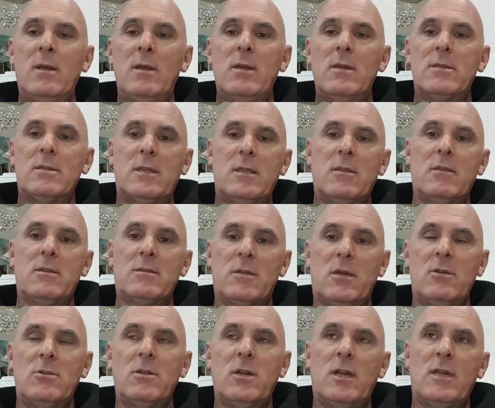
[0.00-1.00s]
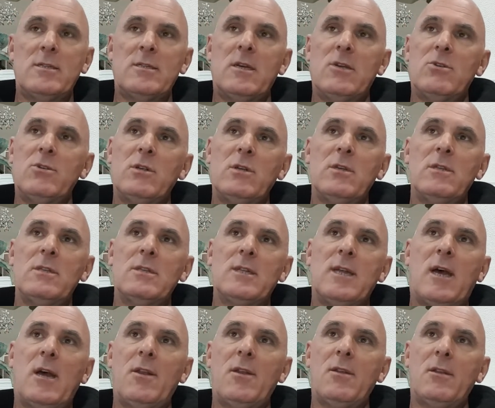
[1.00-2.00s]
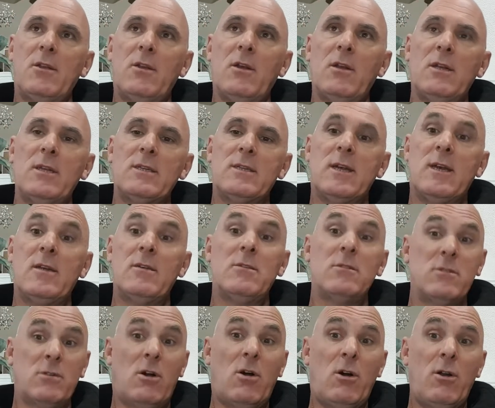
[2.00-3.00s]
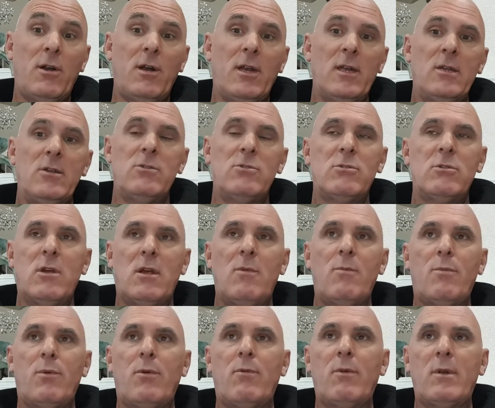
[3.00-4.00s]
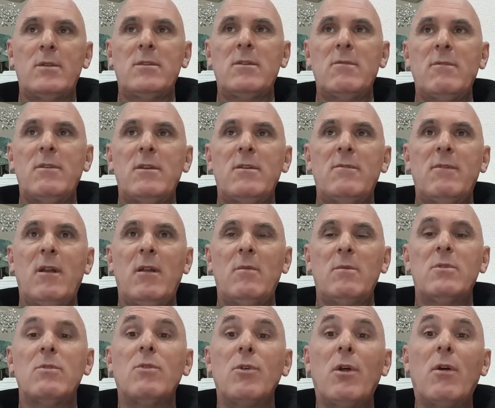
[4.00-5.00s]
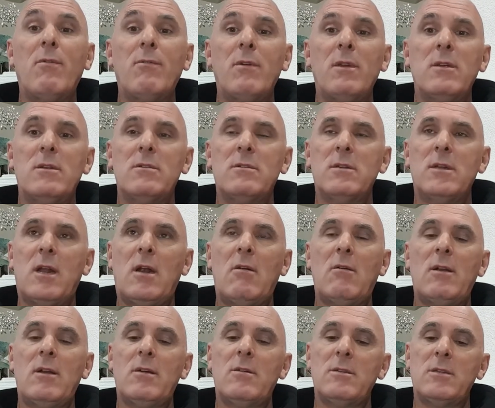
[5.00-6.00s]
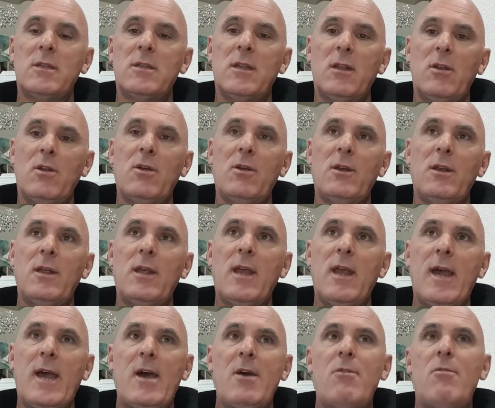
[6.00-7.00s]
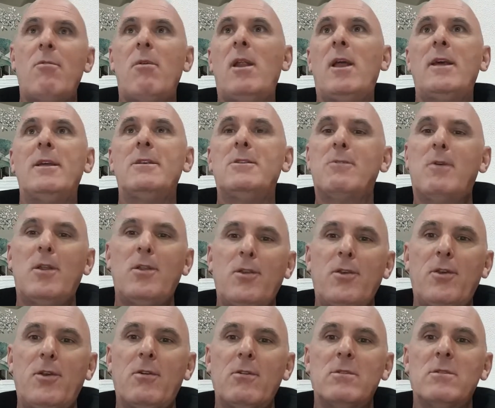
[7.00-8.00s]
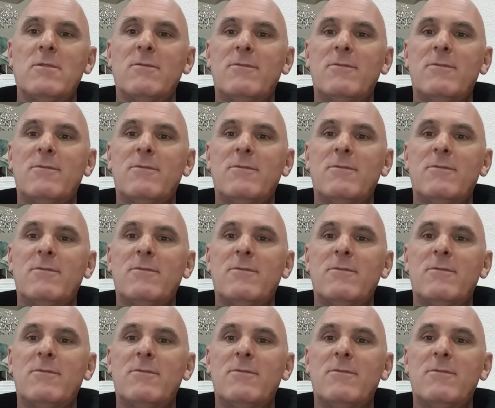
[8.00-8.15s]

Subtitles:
so that the socialisation can start at the early stages on leash and progressively develop to an off-leash scenario. So they're learning how to relate to other dogs of